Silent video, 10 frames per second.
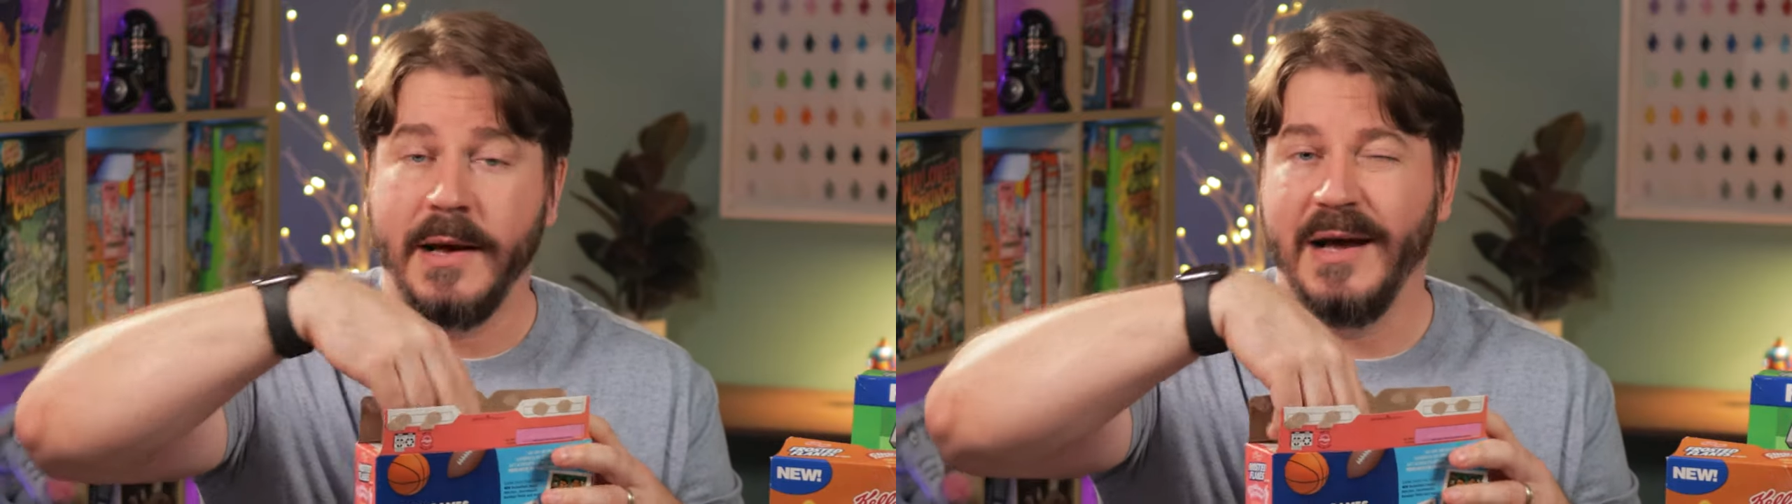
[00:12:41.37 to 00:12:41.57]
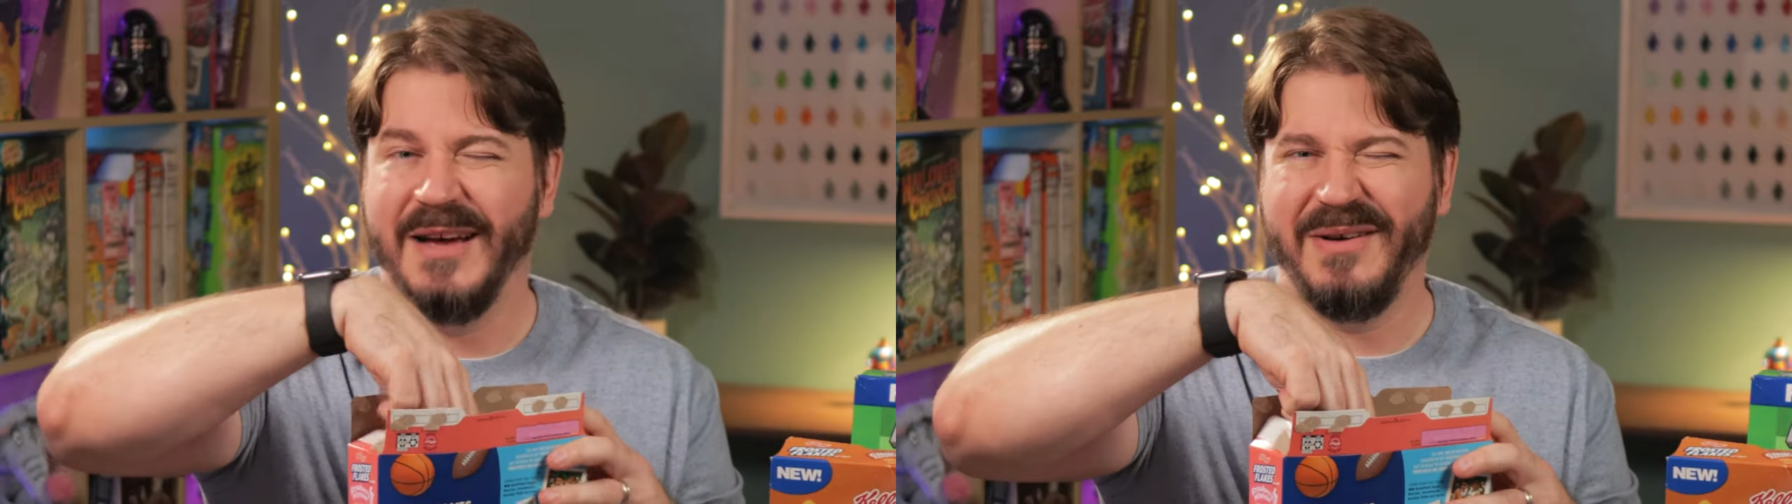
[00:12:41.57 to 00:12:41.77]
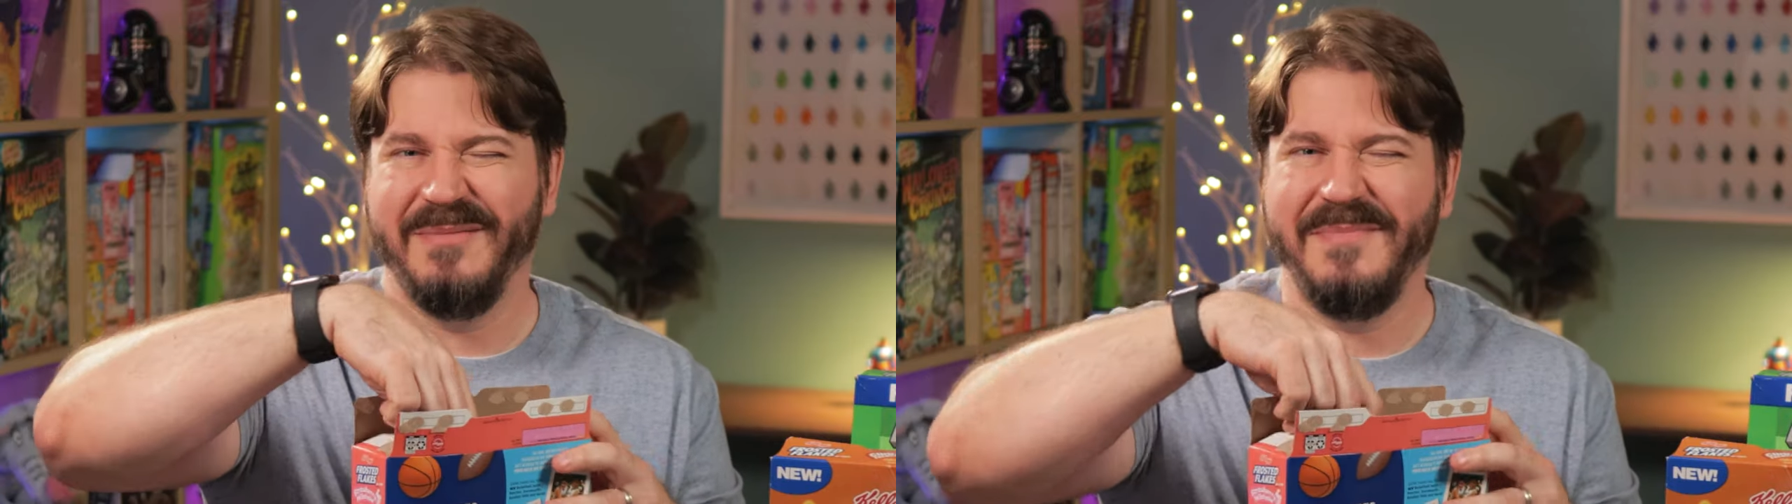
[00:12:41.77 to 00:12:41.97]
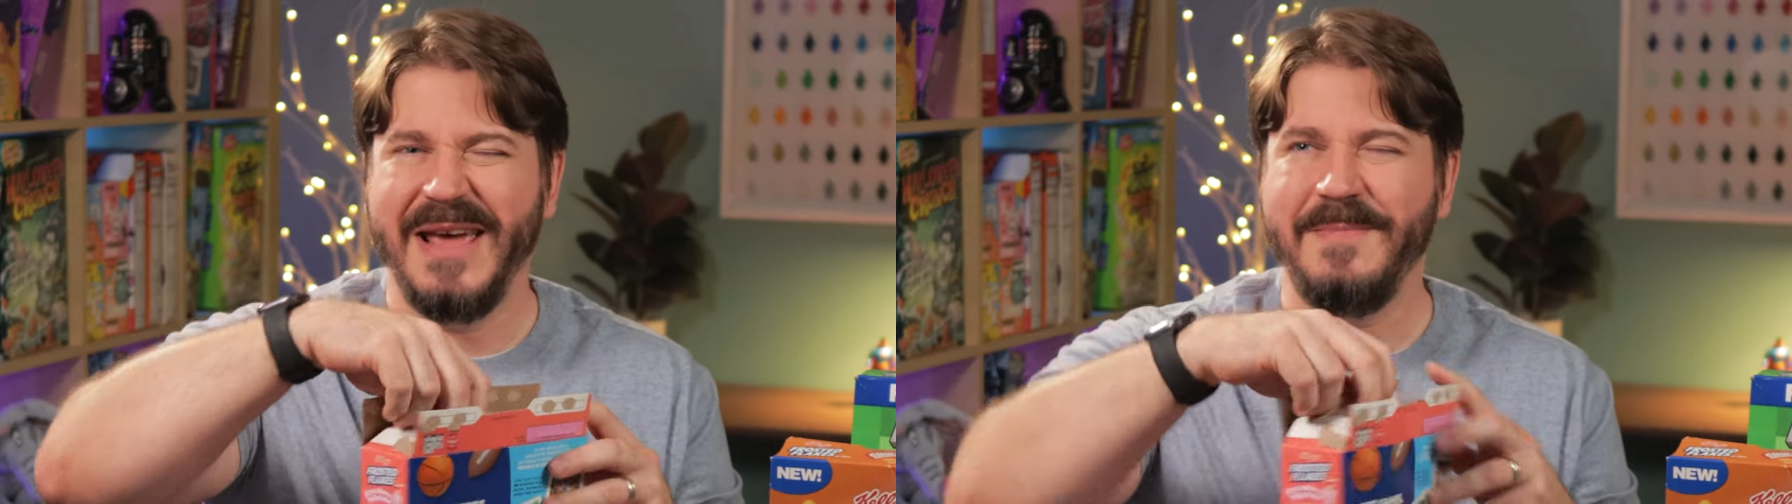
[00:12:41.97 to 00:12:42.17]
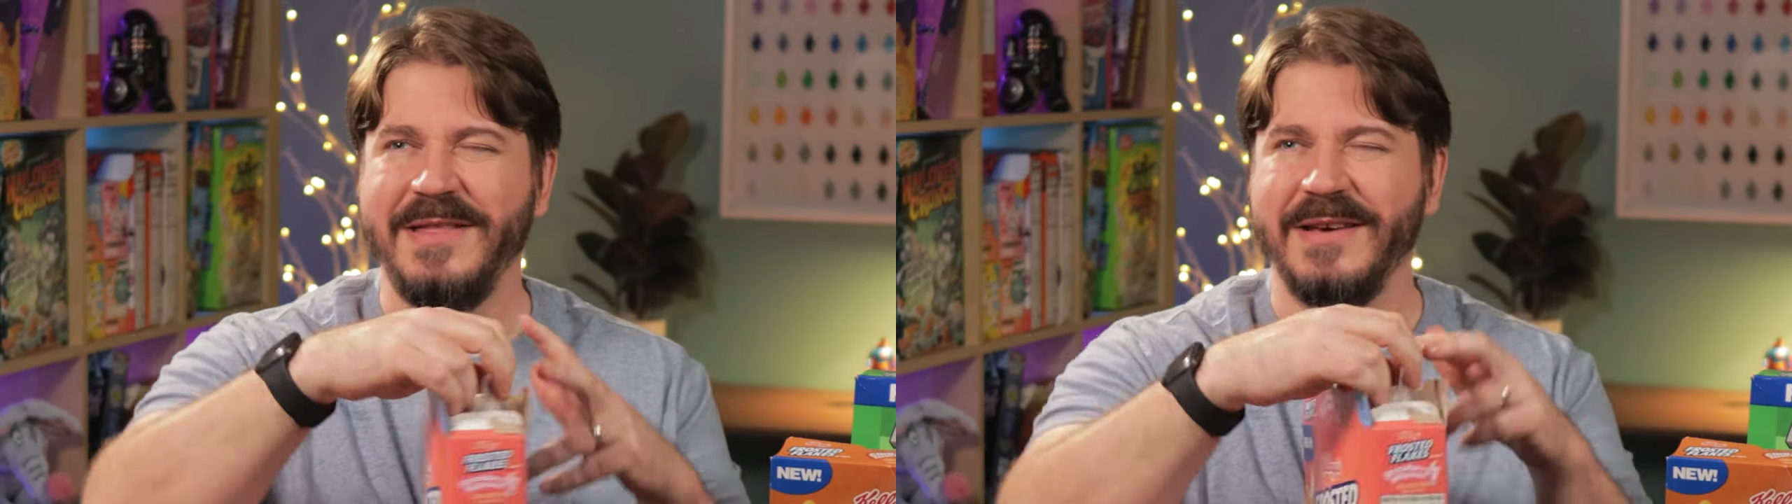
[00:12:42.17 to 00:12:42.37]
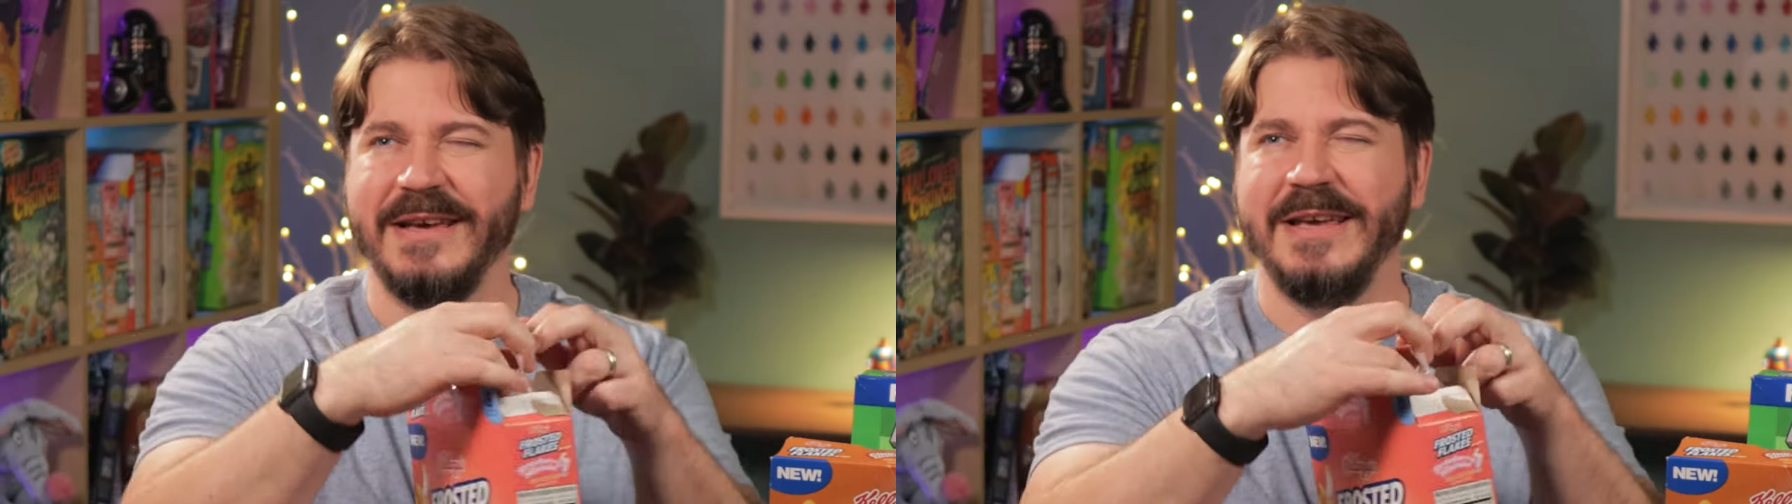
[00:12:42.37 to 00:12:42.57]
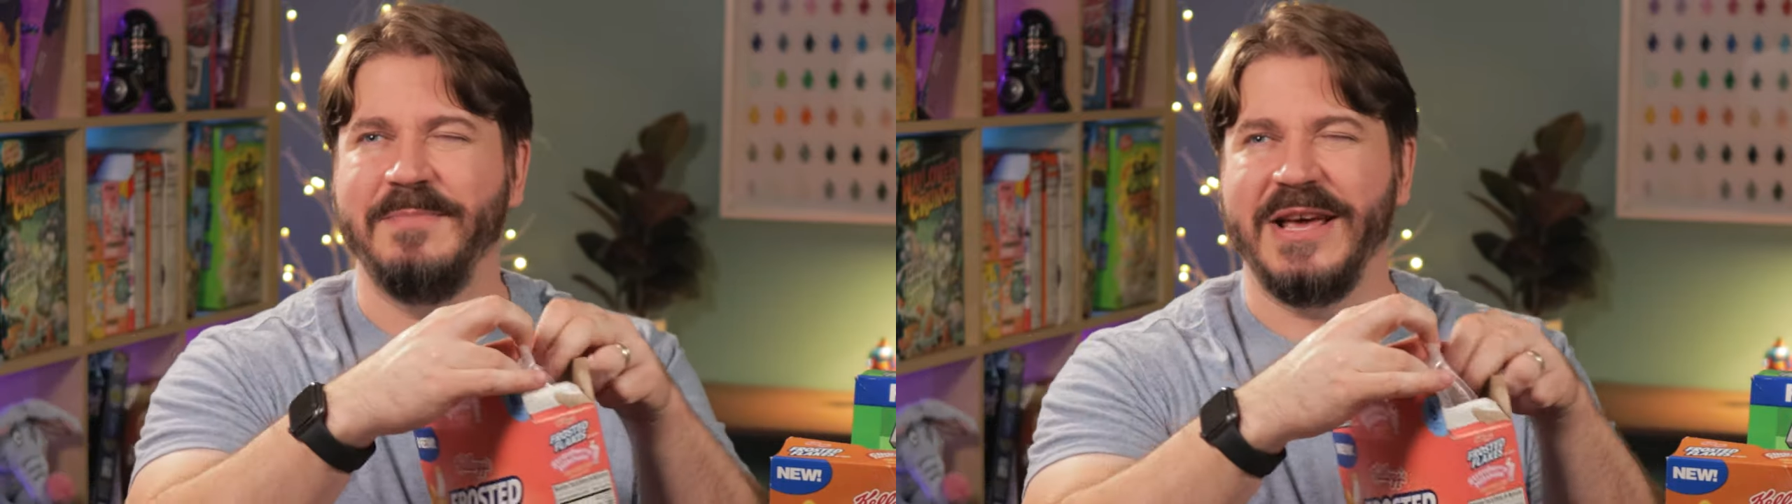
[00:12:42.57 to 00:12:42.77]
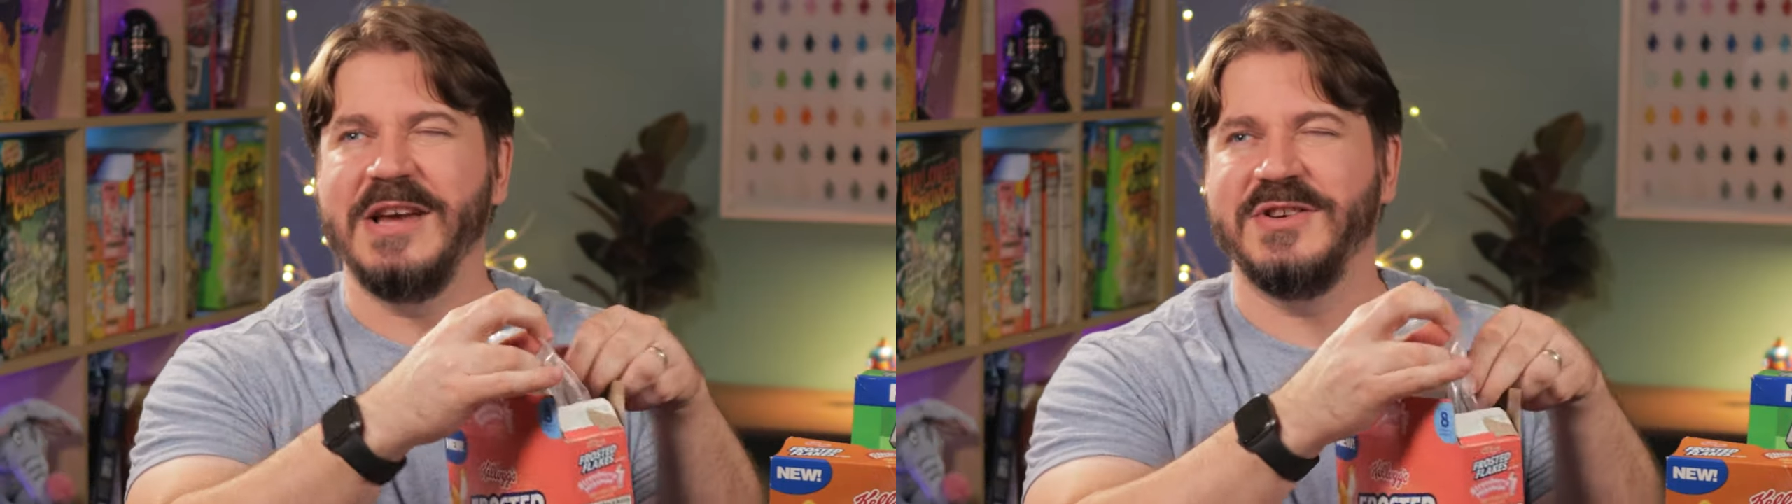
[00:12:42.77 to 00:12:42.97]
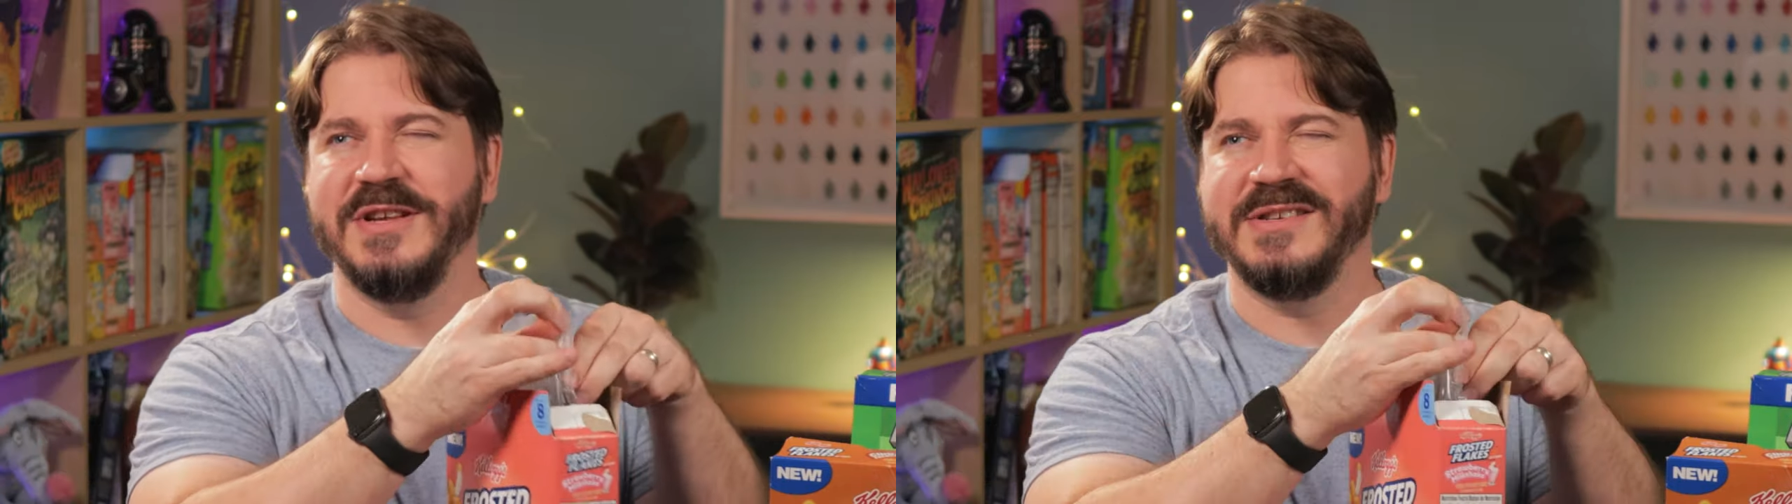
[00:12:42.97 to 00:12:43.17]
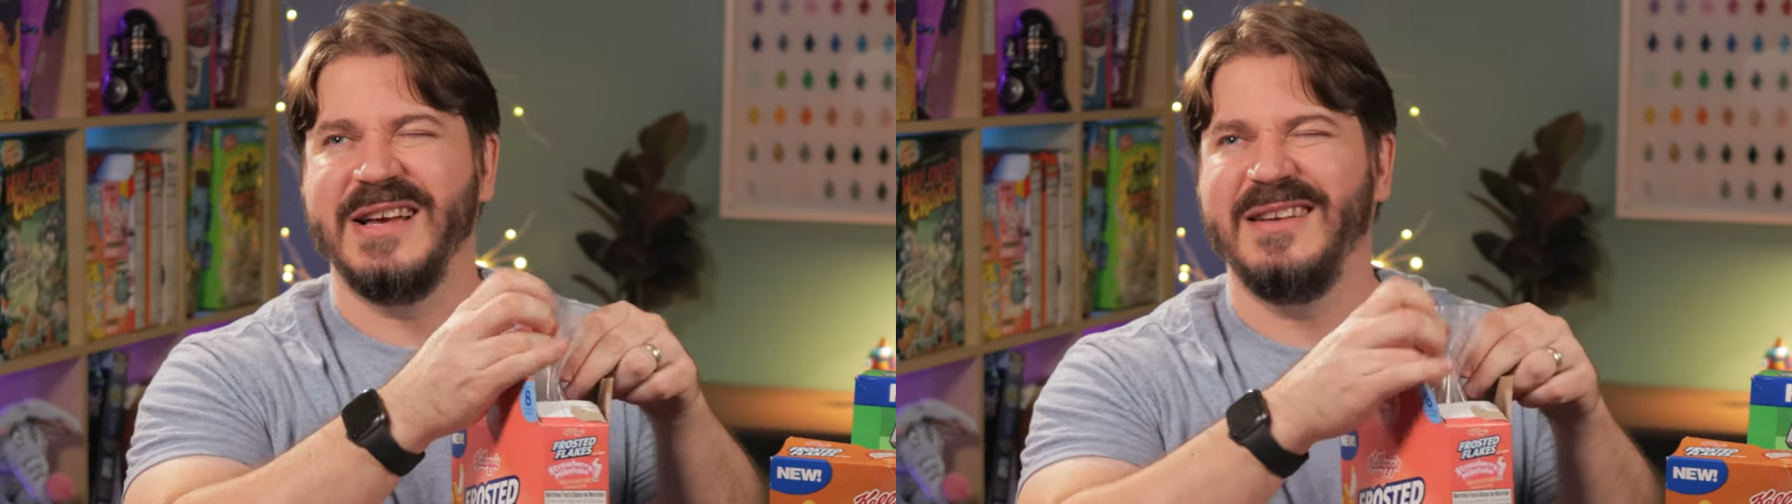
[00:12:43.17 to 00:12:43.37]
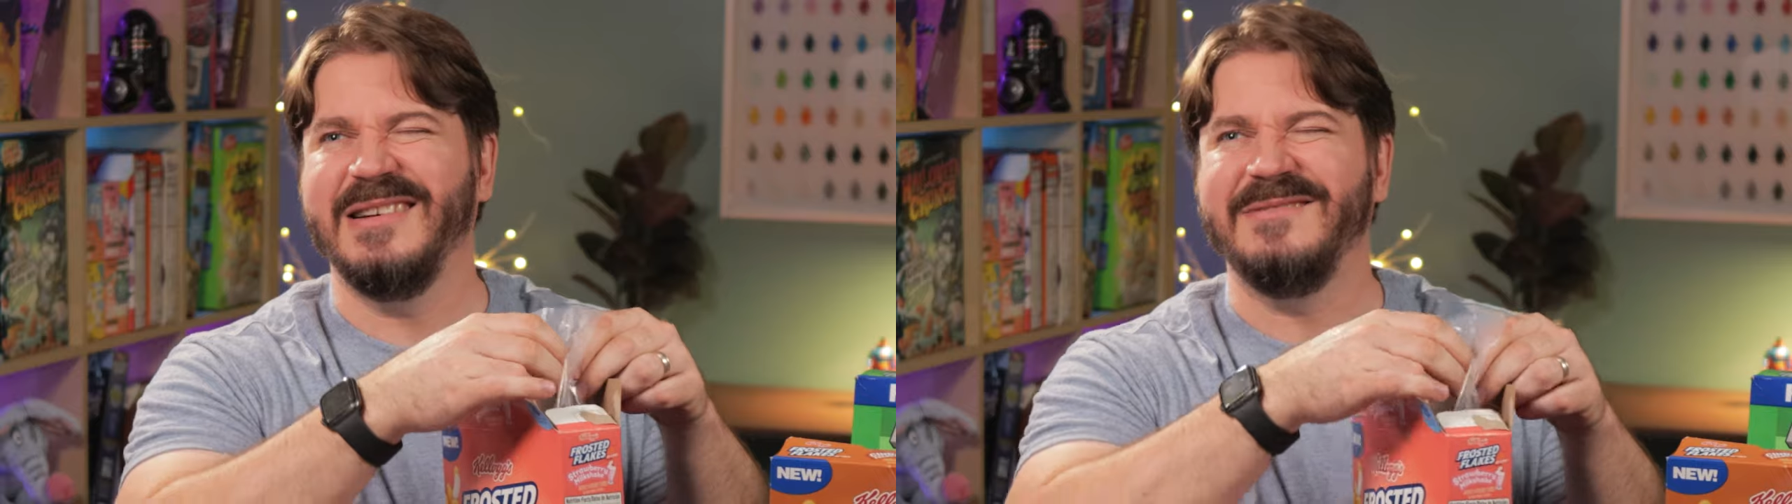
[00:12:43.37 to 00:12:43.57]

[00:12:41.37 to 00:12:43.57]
uh, but maybe the implication is that no.